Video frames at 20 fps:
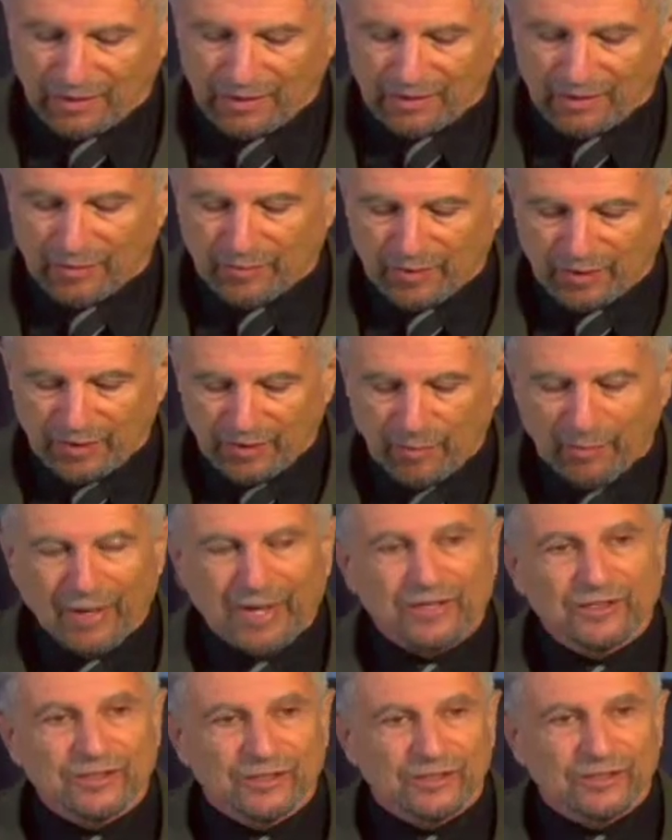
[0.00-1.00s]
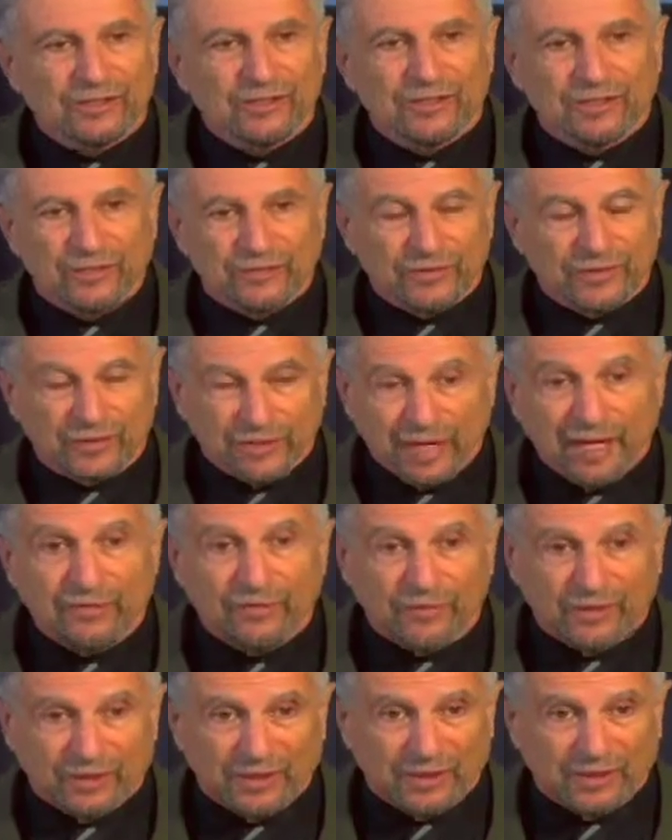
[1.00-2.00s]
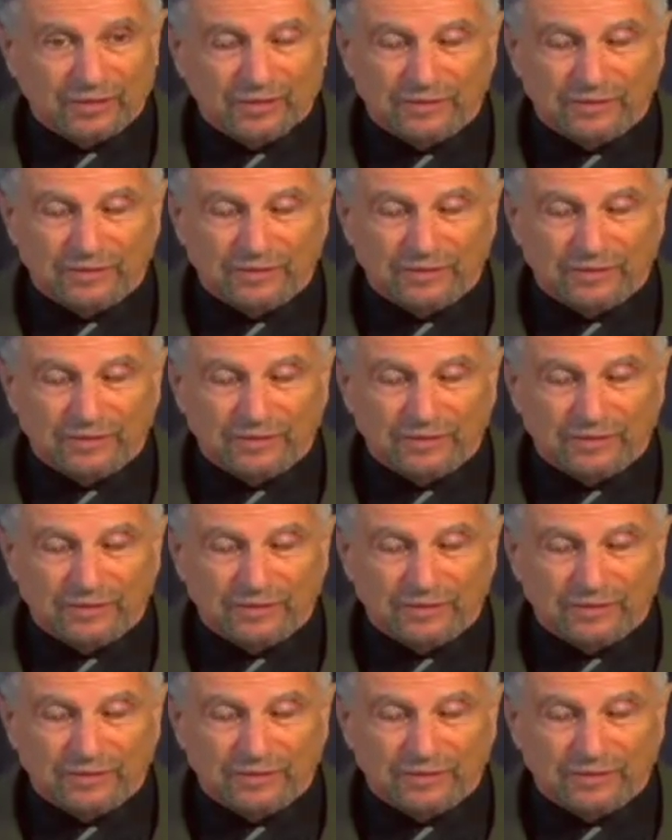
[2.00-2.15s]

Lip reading: Some of the dimensions of slavery.